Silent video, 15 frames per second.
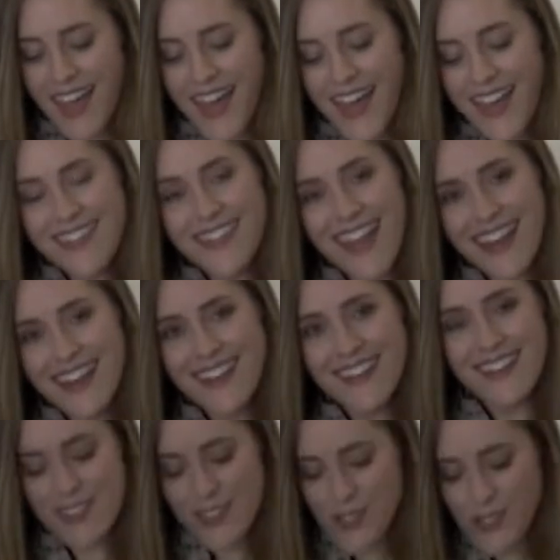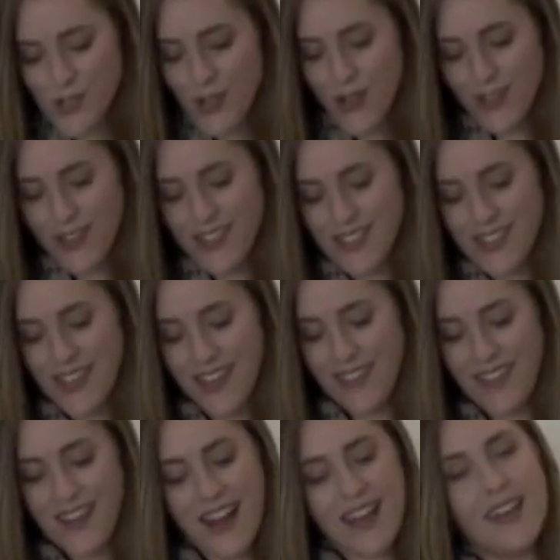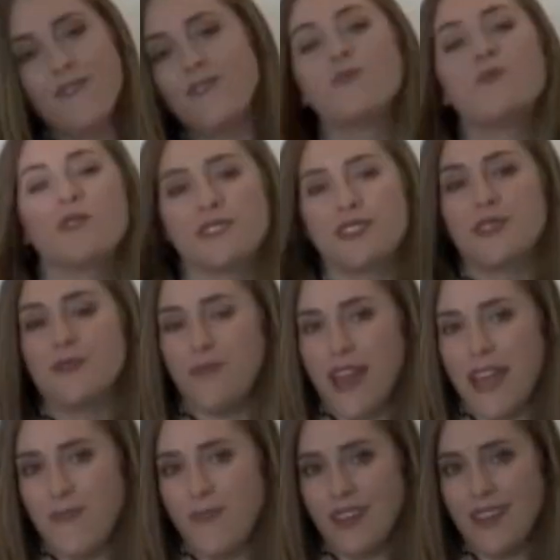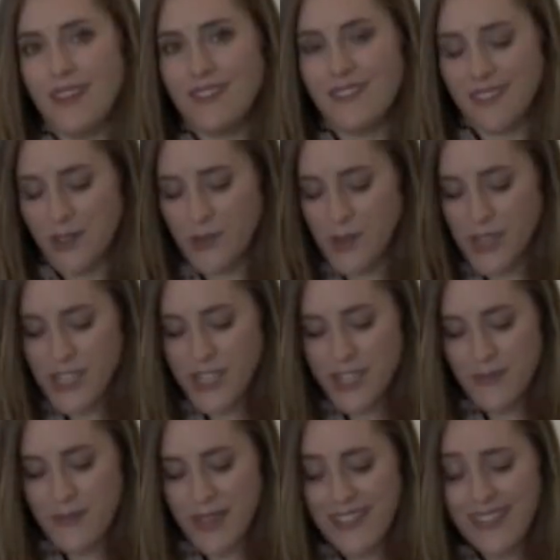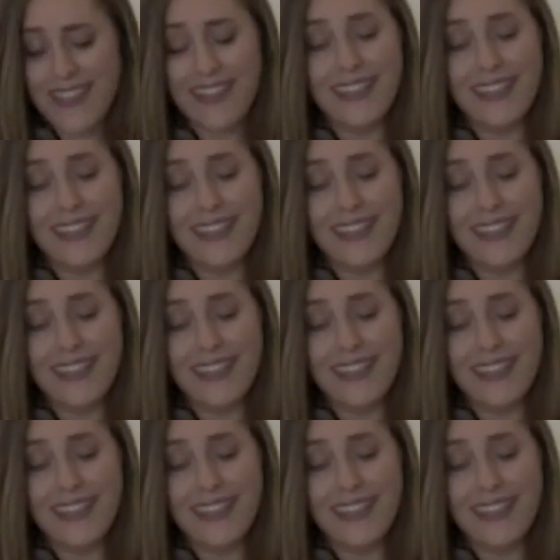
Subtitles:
And then the certainty that I never wanted a baby, which had been the